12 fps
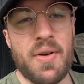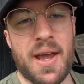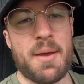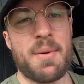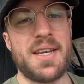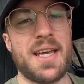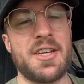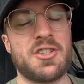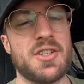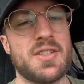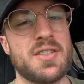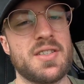
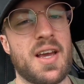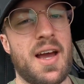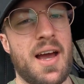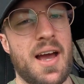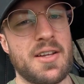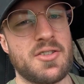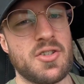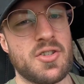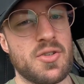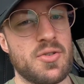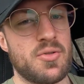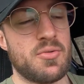recommendations to
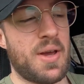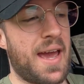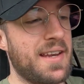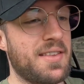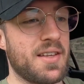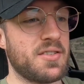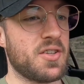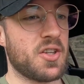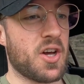do anything to the